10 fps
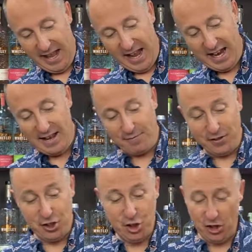And then for the
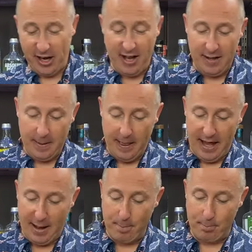sugar,
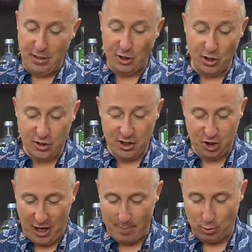um, because of the
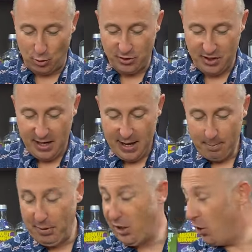Chambord,
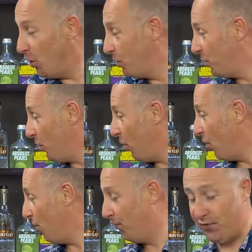because
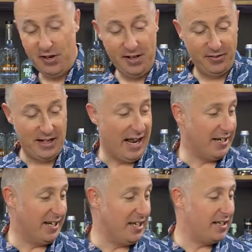of the
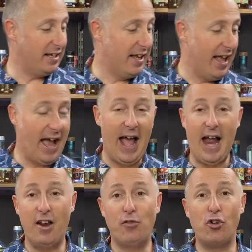Lanique, uh,
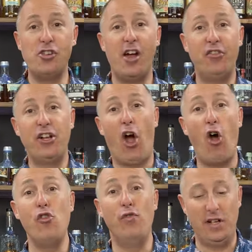and I've got nothing
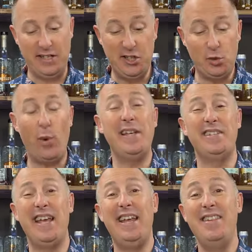overly sweet
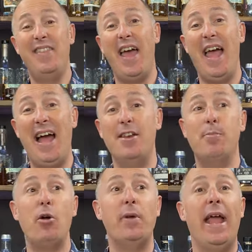in there at the
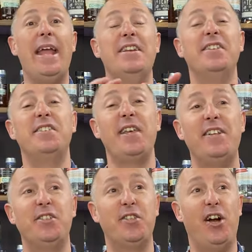moment, in the
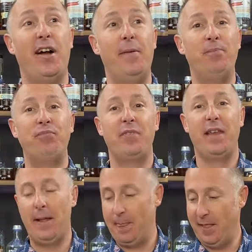sense that,
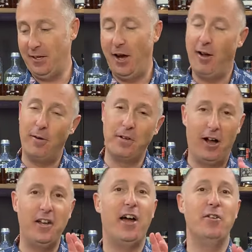you know, I,
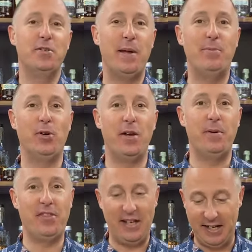I know there's people going to be
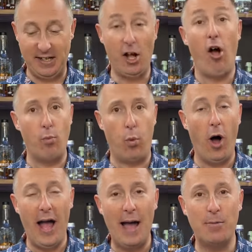thinking, God,
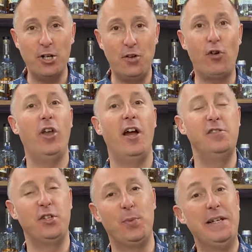what, how much? You've got loads
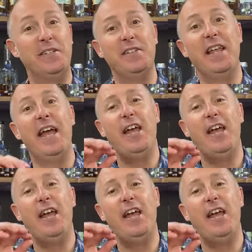of sweetness in there.